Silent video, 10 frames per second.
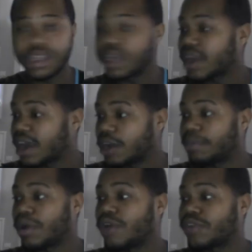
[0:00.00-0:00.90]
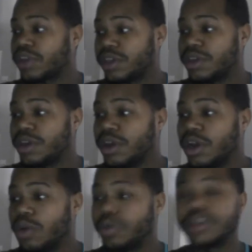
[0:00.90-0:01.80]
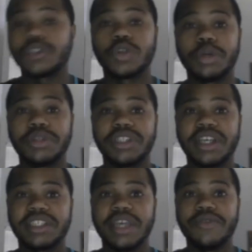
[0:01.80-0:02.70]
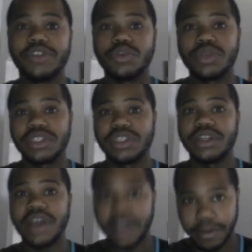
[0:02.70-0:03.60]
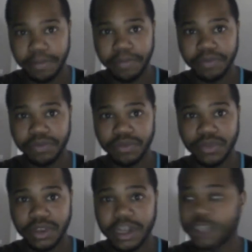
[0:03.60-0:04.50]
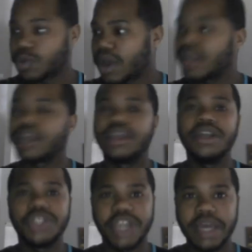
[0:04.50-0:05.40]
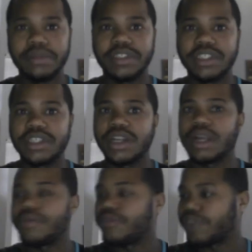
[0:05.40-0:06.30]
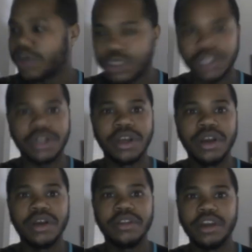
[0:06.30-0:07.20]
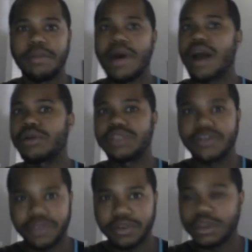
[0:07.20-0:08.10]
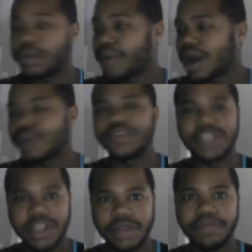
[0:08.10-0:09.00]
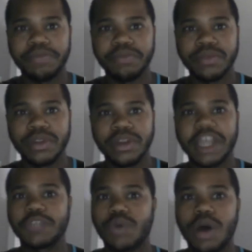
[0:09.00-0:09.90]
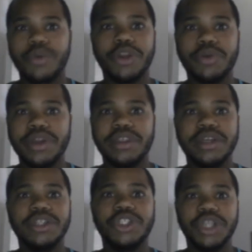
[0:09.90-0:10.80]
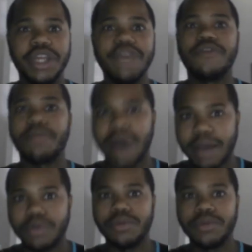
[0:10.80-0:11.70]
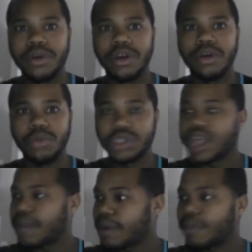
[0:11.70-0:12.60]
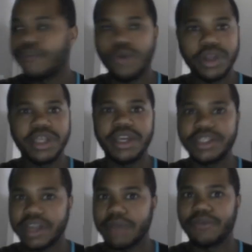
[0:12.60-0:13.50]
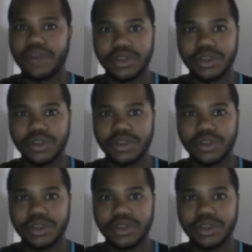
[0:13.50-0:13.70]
And they line up perfectly with the Scriptures that's given to us today. That's why in that King James 1611 version, the Apocrypha's in it. That's why when you read the Geneva Bible, which came out before the King James